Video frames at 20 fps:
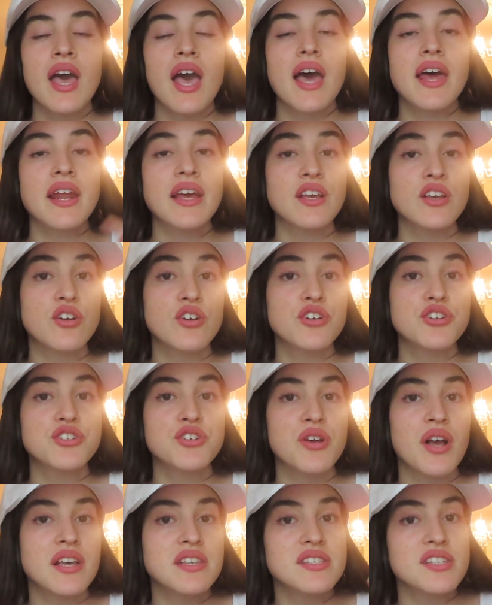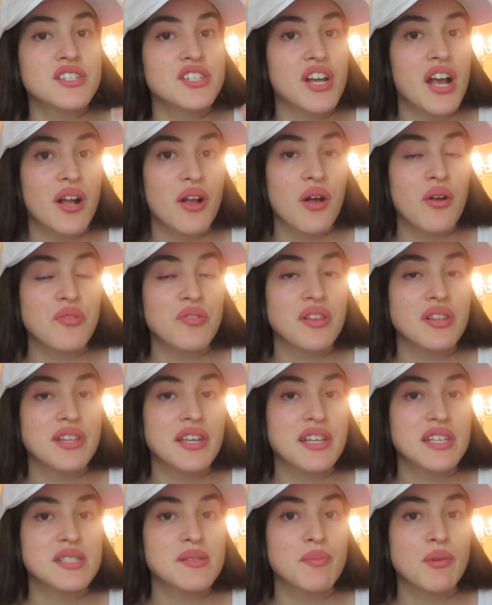And I encourage you guys to check out the
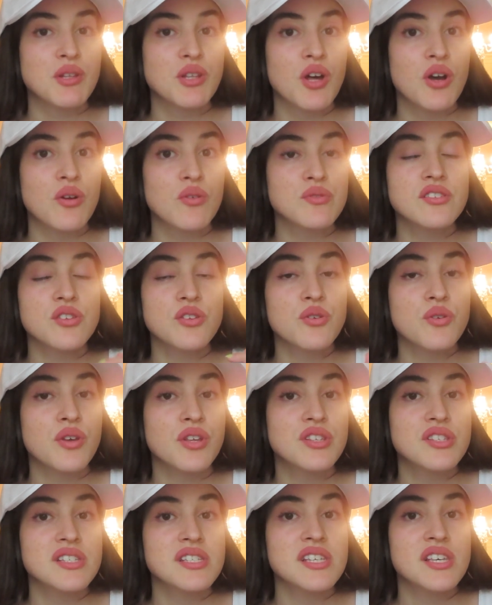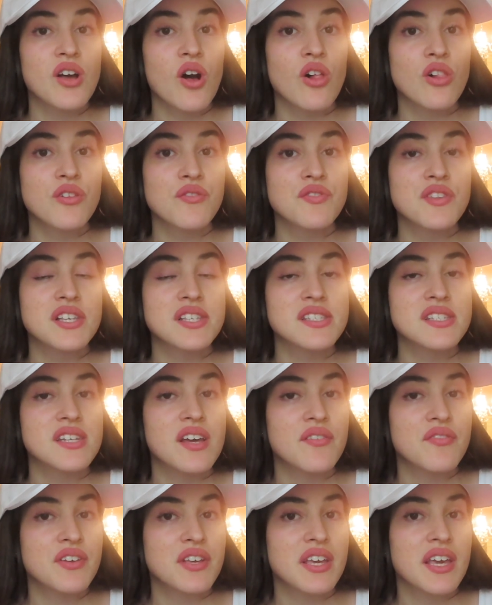links below so you can see all of this
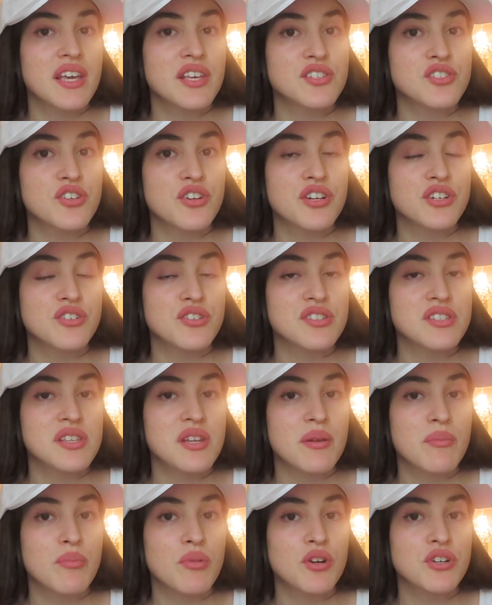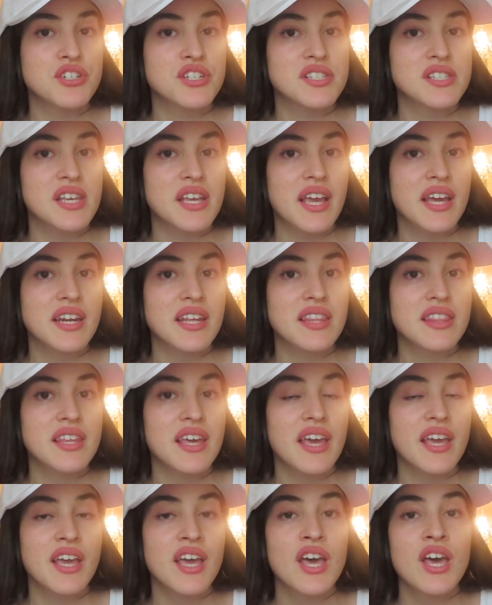stuff in case you're interested in purchasing
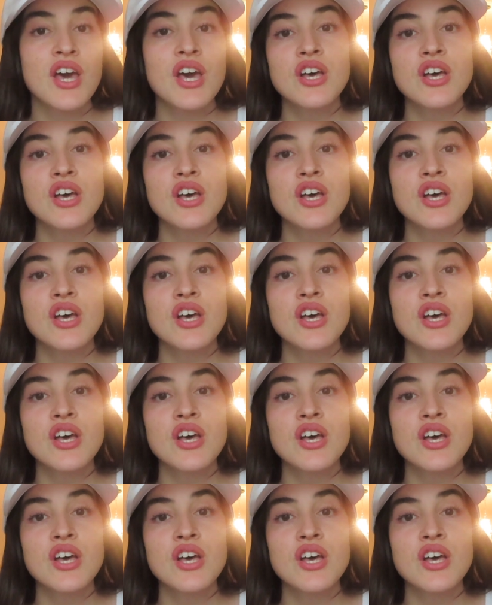anything.